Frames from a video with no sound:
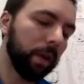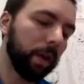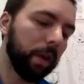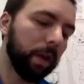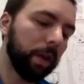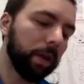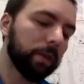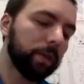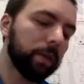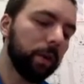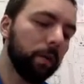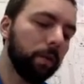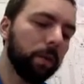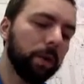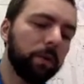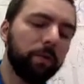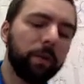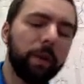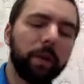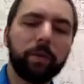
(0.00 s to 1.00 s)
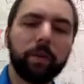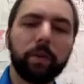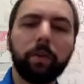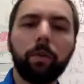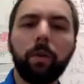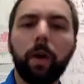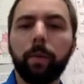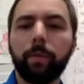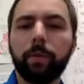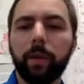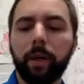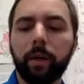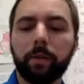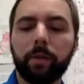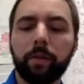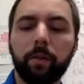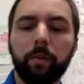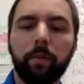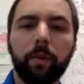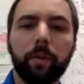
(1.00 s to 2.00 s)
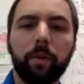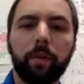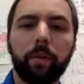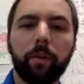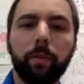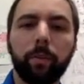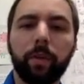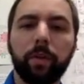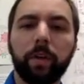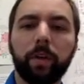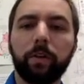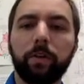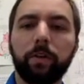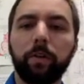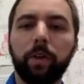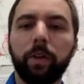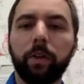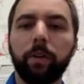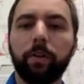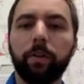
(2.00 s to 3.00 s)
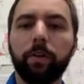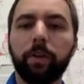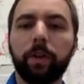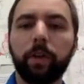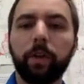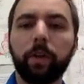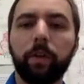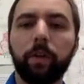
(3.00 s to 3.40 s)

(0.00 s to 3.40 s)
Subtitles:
So what if we have two objects with potential energy